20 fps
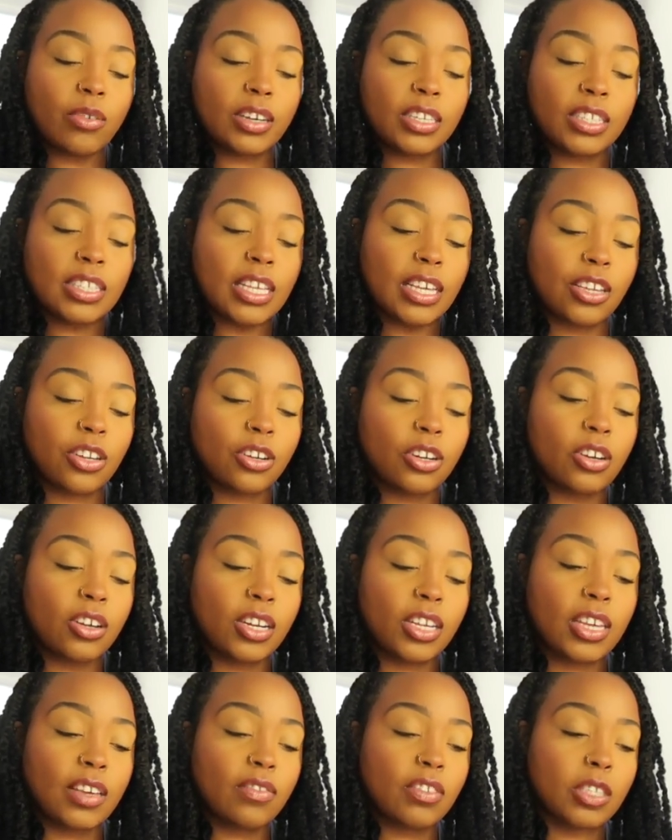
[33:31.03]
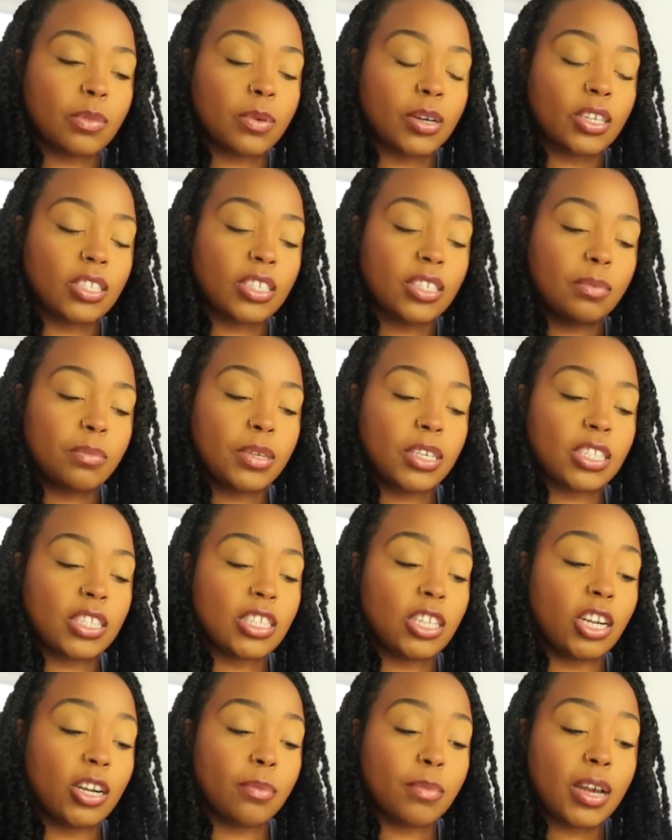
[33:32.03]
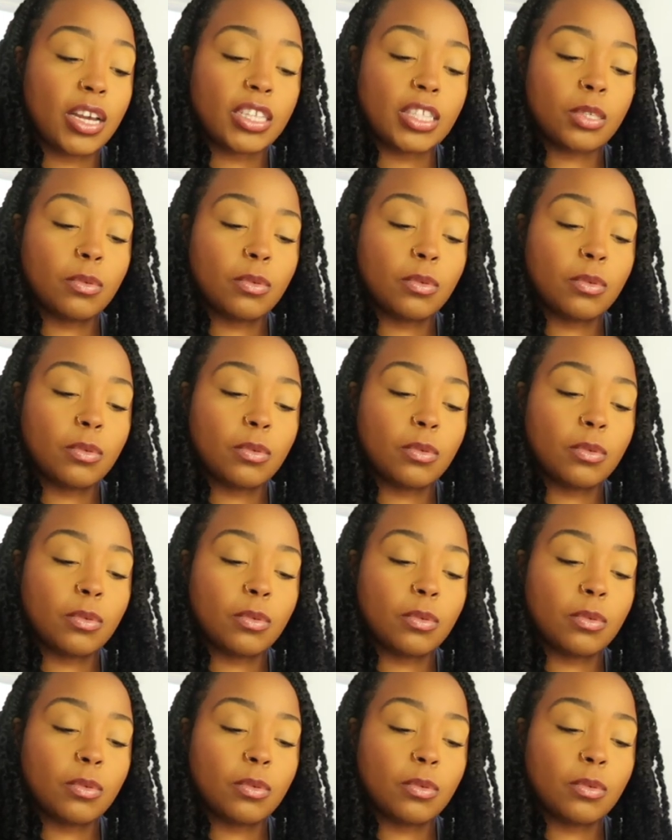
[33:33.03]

and it's like you're going to give this person a piece of your mind.